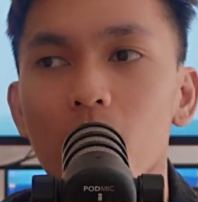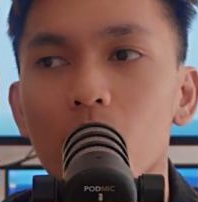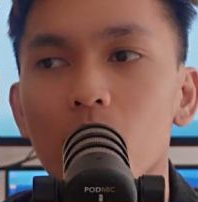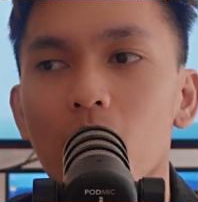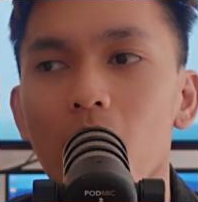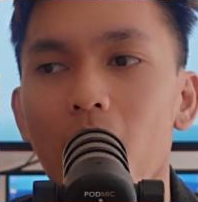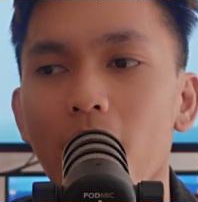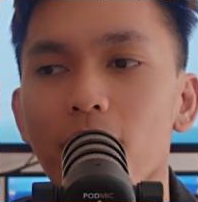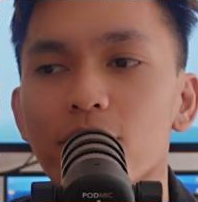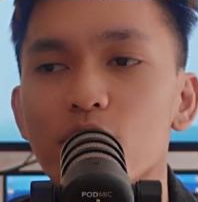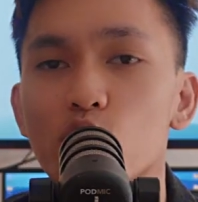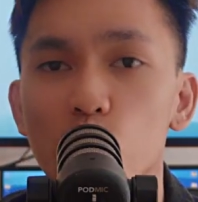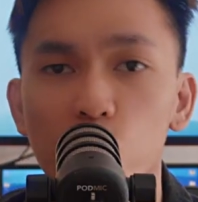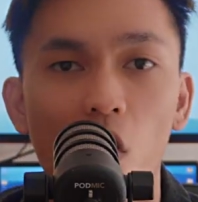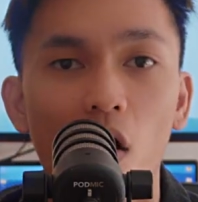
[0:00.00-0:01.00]
have
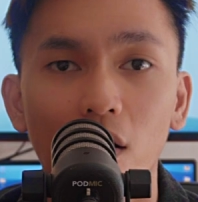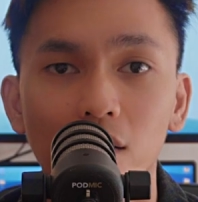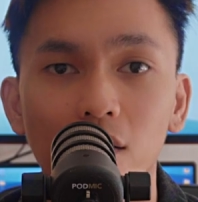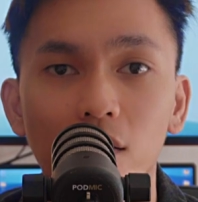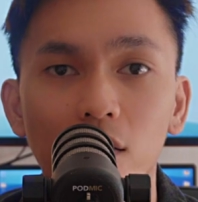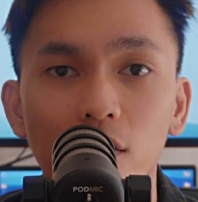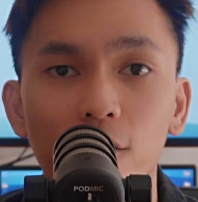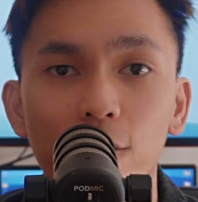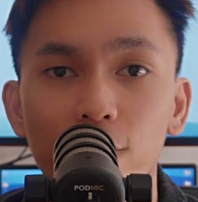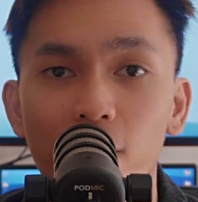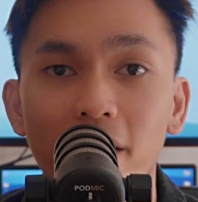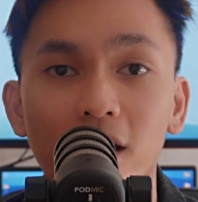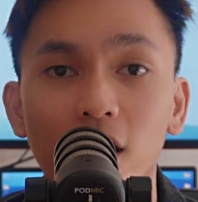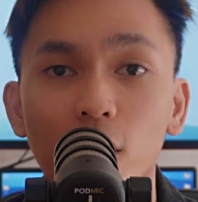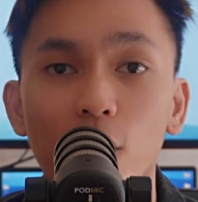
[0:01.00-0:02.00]
struggled
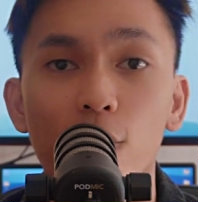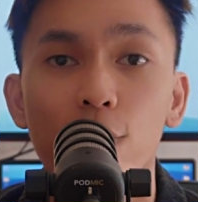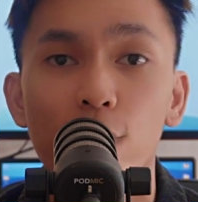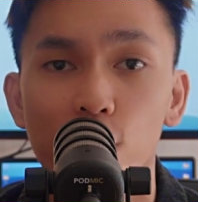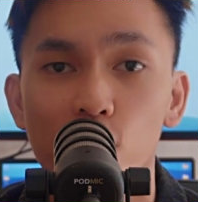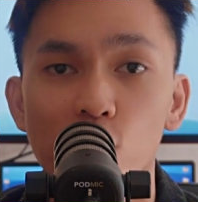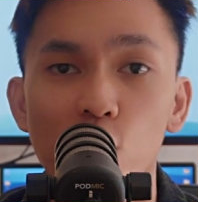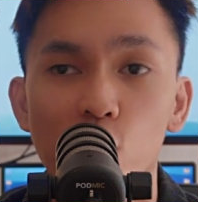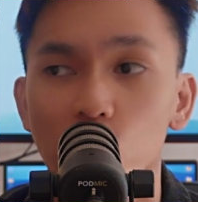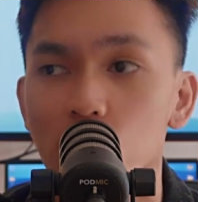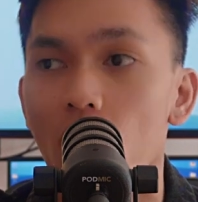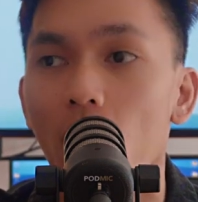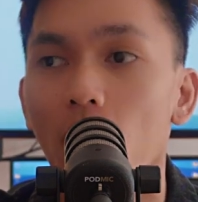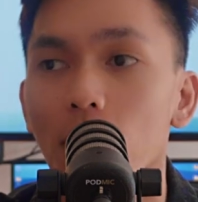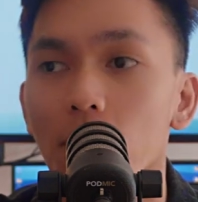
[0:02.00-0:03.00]
finding their first
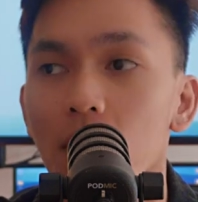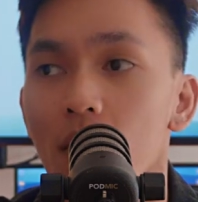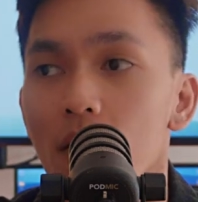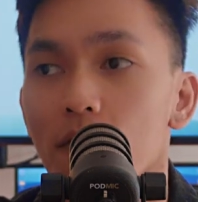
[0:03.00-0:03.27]
job